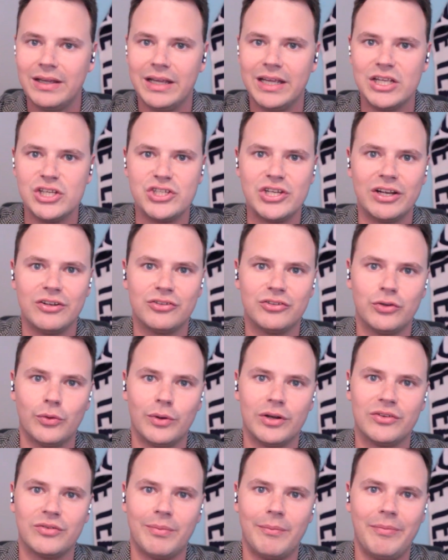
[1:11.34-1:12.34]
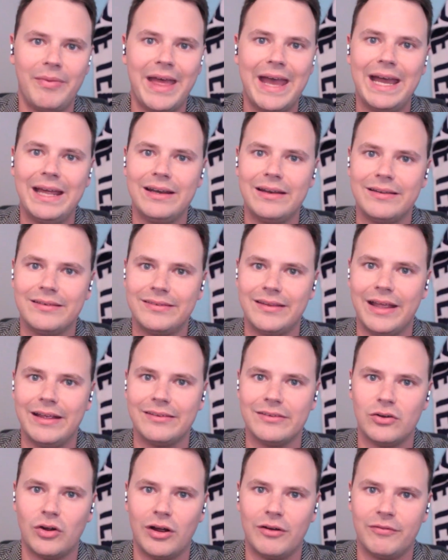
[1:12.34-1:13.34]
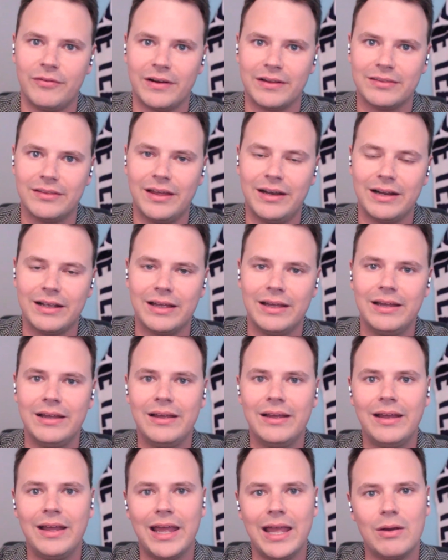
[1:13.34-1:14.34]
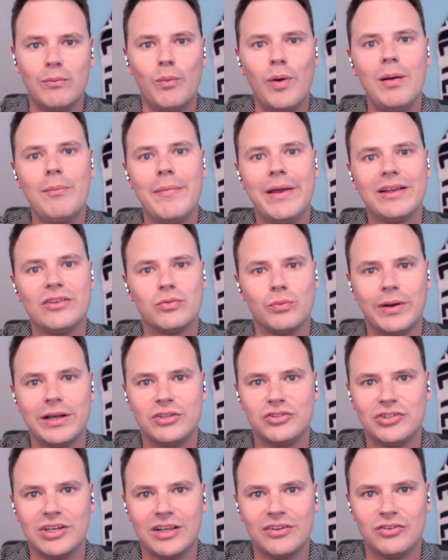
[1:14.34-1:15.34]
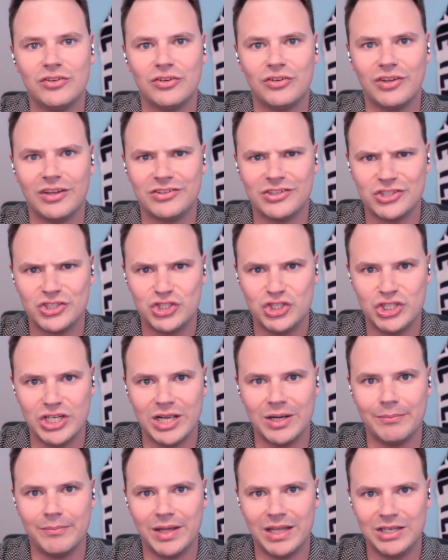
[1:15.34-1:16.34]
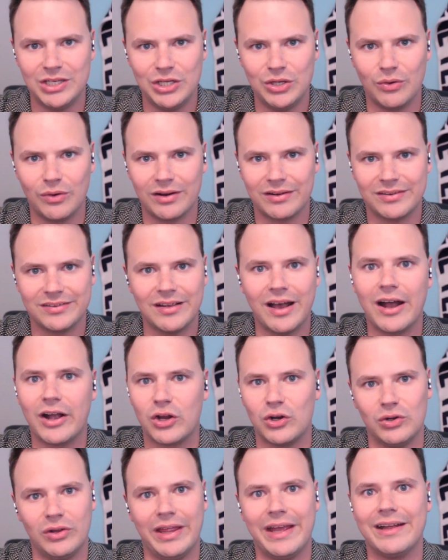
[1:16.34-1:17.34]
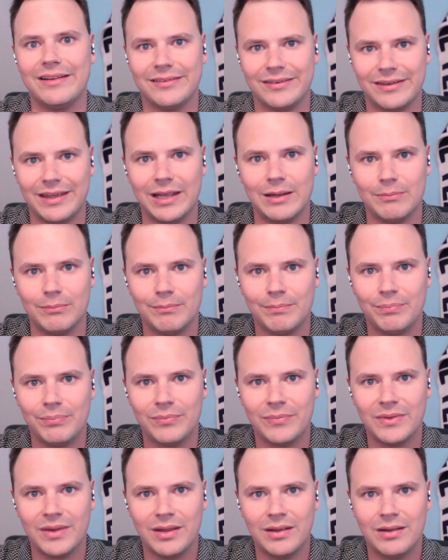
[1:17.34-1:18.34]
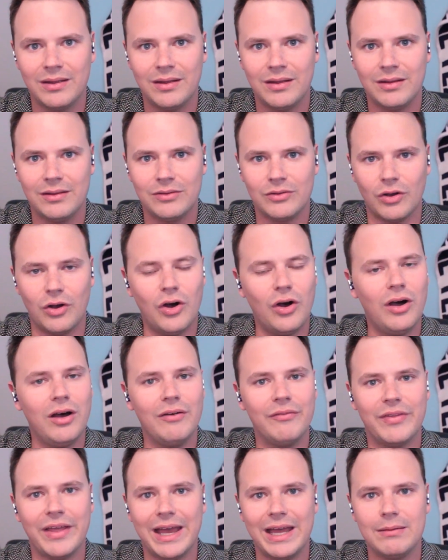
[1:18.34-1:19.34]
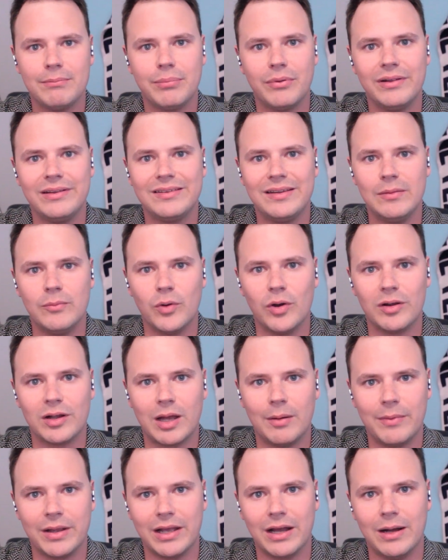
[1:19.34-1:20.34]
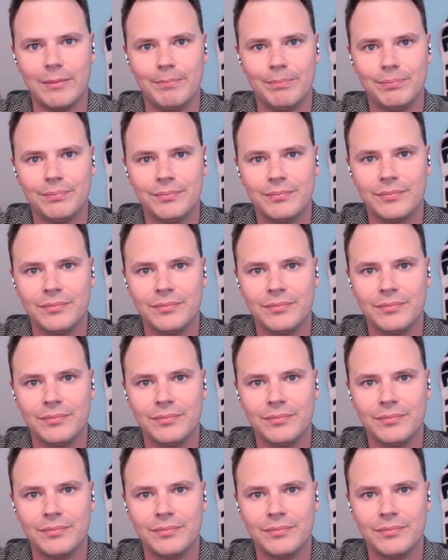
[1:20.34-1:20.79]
He shares stories from that, his days in Hartford Athletic, and what makes Westchester such a gem in New York soccer landscape. So all of that, plenty more coming up.